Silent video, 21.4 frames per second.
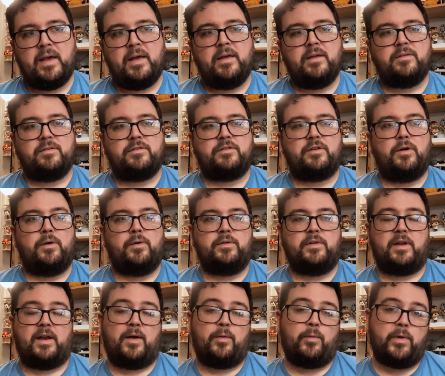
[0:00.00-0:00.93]
So
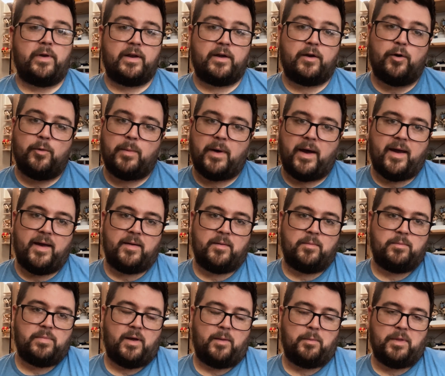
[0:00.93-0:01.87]
did I want to go by
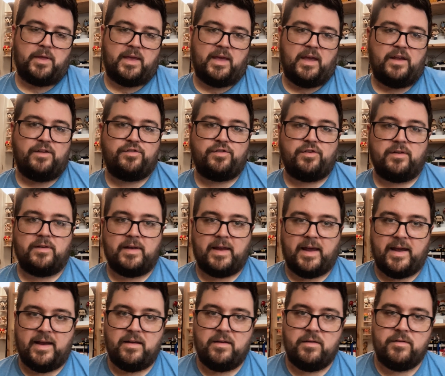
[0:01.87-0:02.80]
publication
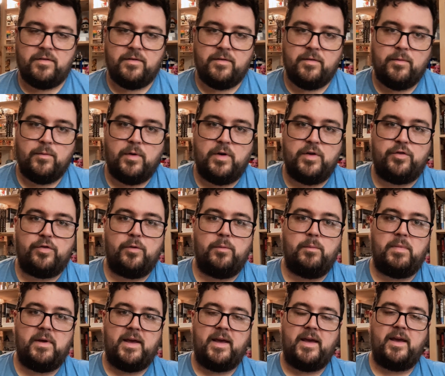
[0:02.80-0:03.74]
date, which would
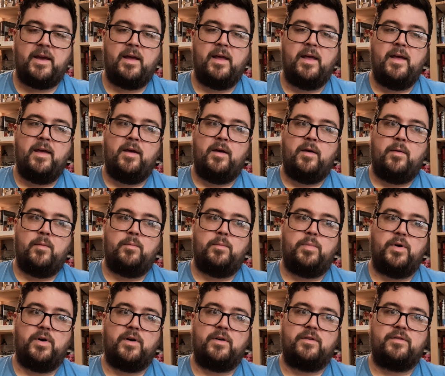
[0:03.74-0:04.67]
be
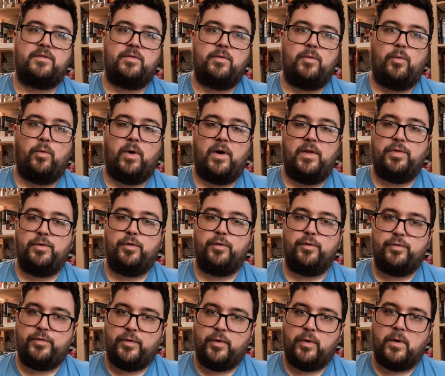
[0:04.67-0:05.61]
books 1 through
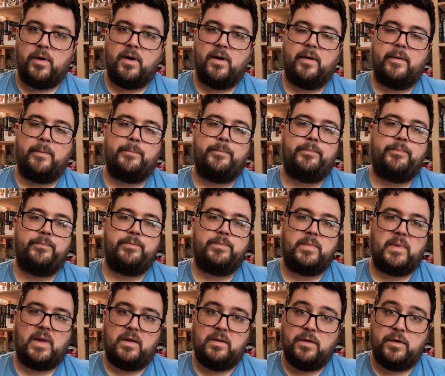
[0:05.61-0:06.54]
4,
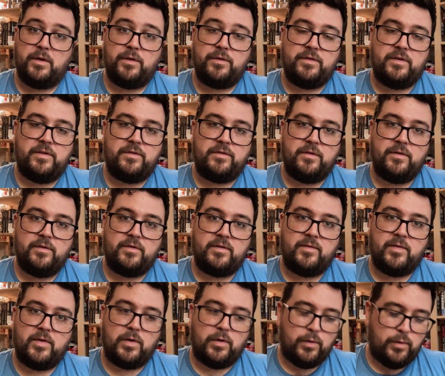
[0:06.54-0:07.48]
Little Sisters of
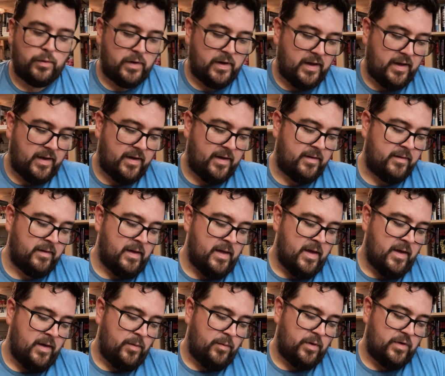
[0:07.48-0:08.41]
Eluria,
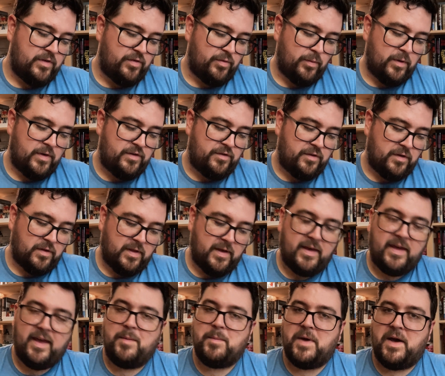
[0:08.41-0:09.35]
which originally
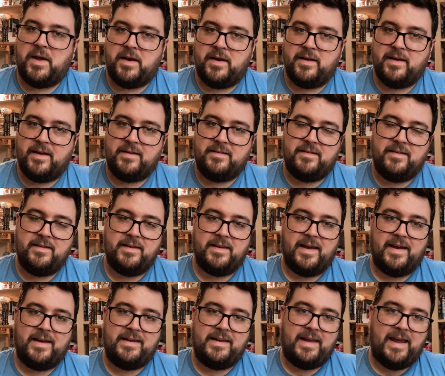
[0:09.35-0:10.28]
came out in
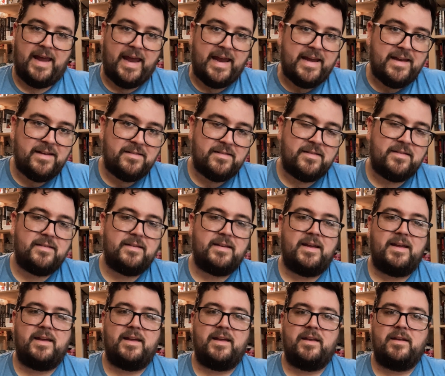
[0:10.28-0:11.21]
1998
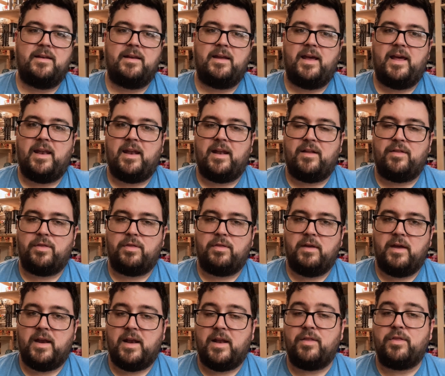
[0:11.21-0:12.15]
in an
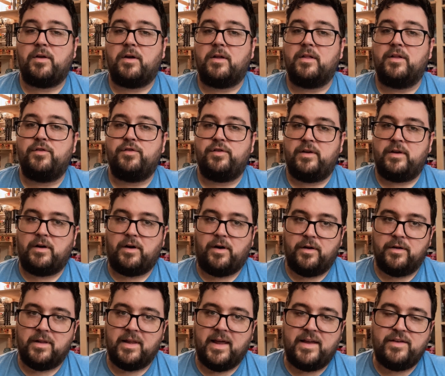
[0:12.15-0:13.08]
anthology
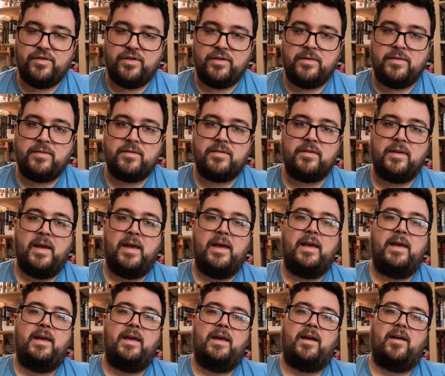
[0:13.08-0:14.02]
called Legends,
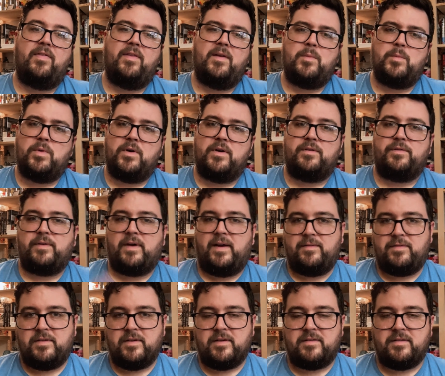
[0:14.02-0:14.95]
and then books 5,
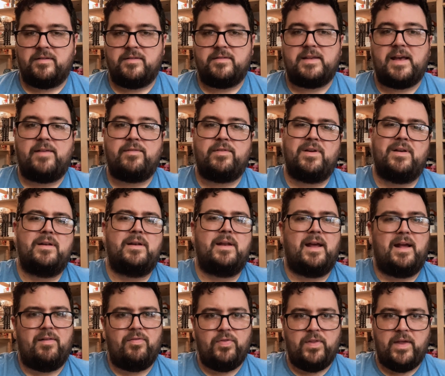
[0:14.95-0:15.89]
6, and 7,
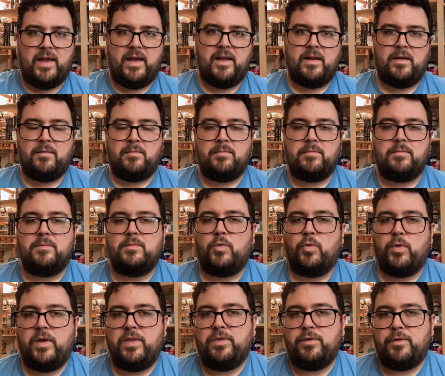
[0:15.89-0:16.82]
and then
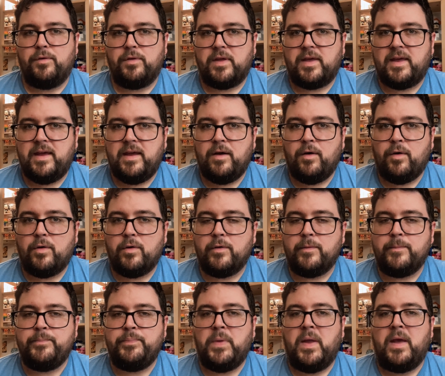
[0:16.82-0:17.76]
Wind Through the
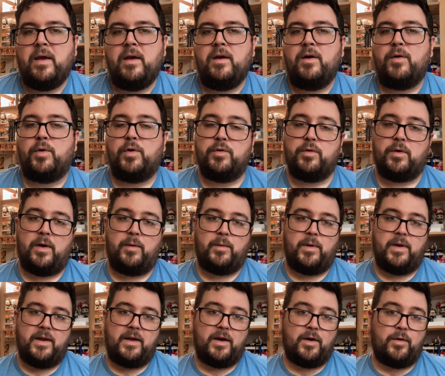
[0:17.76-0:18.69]
Keyhole? Or do I
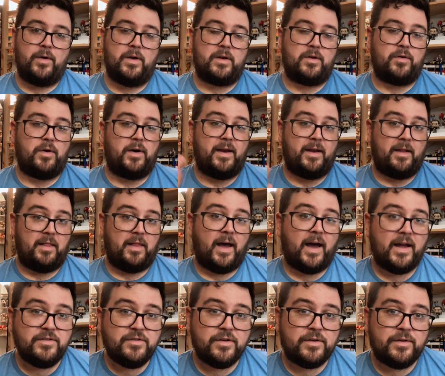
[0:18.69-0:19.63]
want to go in
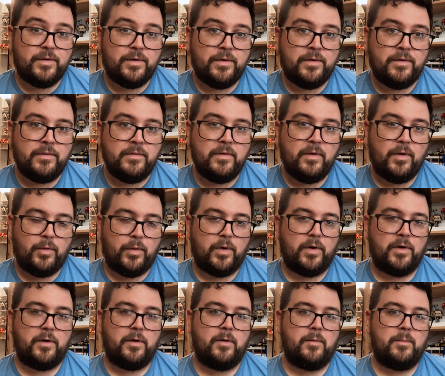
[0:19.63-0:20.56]
chronological
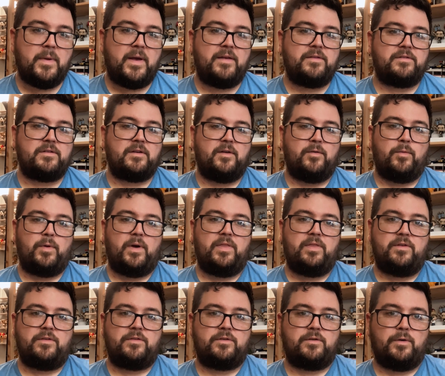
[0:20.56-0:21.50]
order based on when
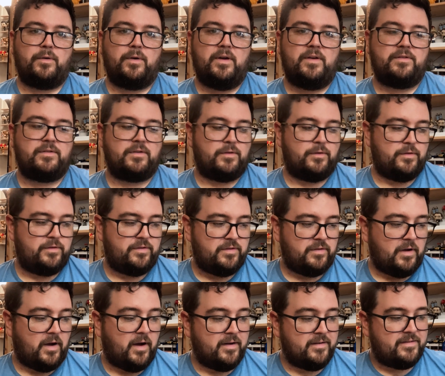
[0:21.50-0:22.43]
the stories
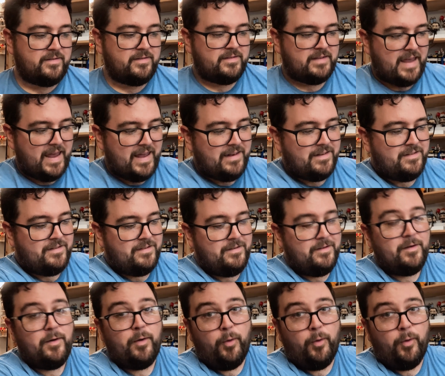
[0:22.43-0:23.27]
are set?